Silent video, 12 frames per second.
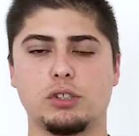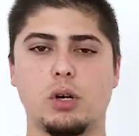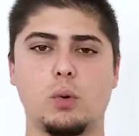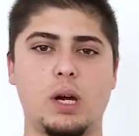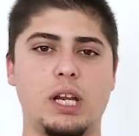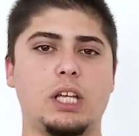
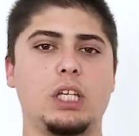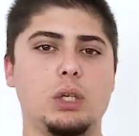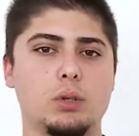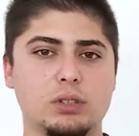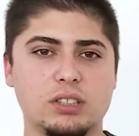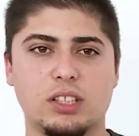So when a
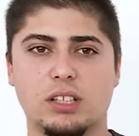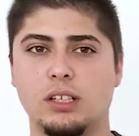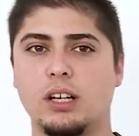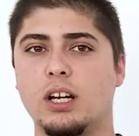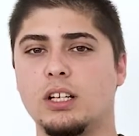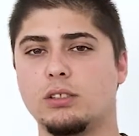
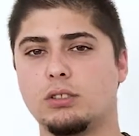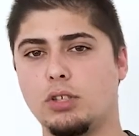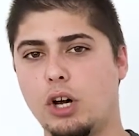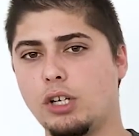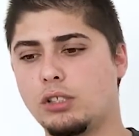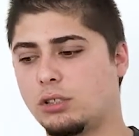user
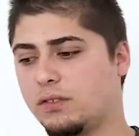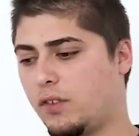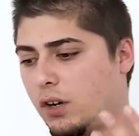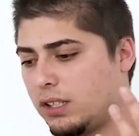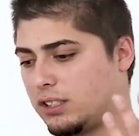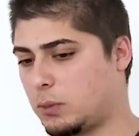searches
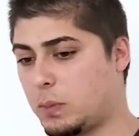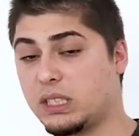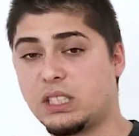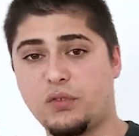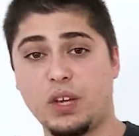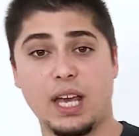for a
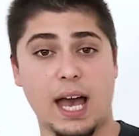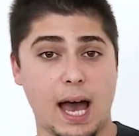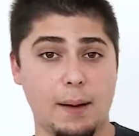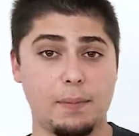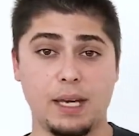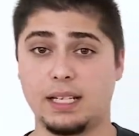specific
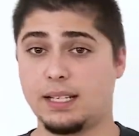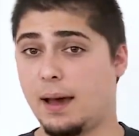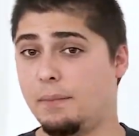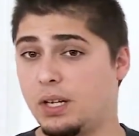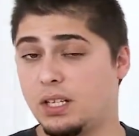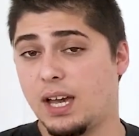app, it
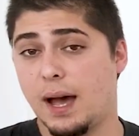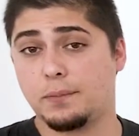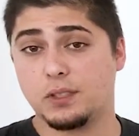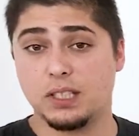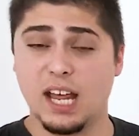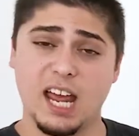can be the
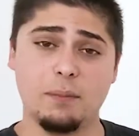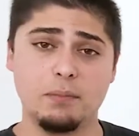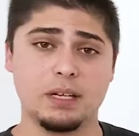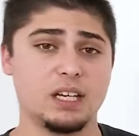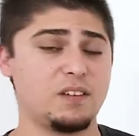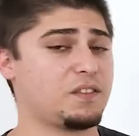app's
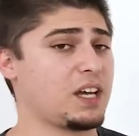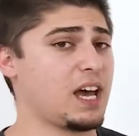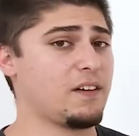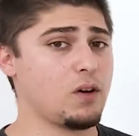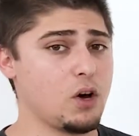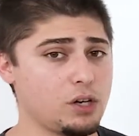name if they
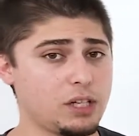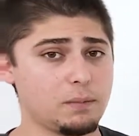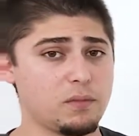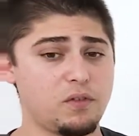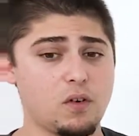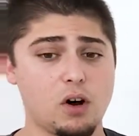have heard
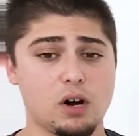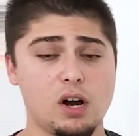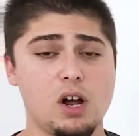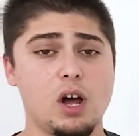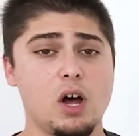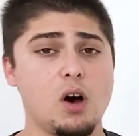it
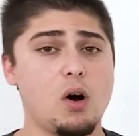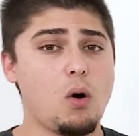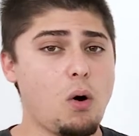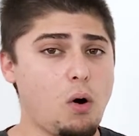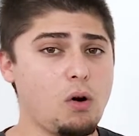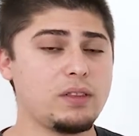before,
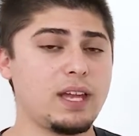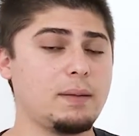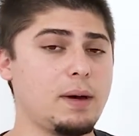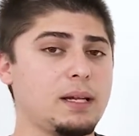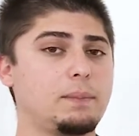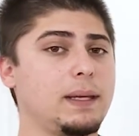or they
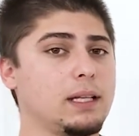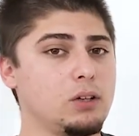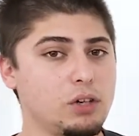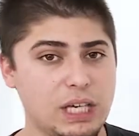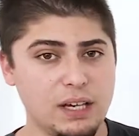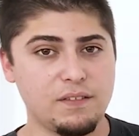might be
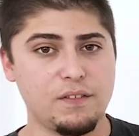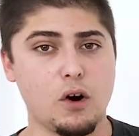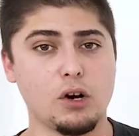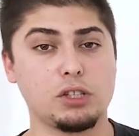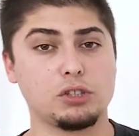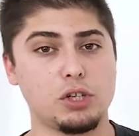looking
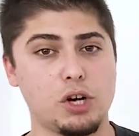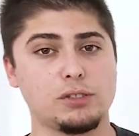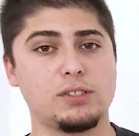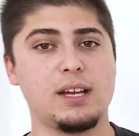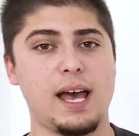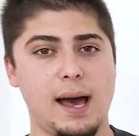for a
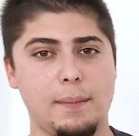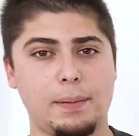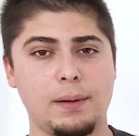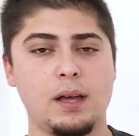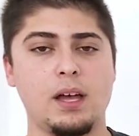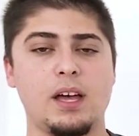certain
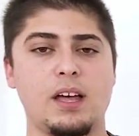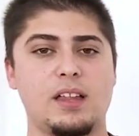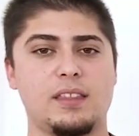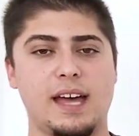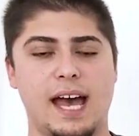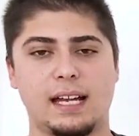app
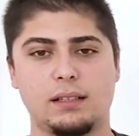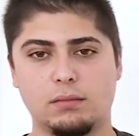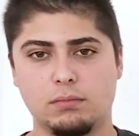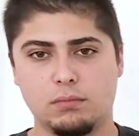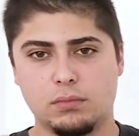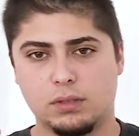that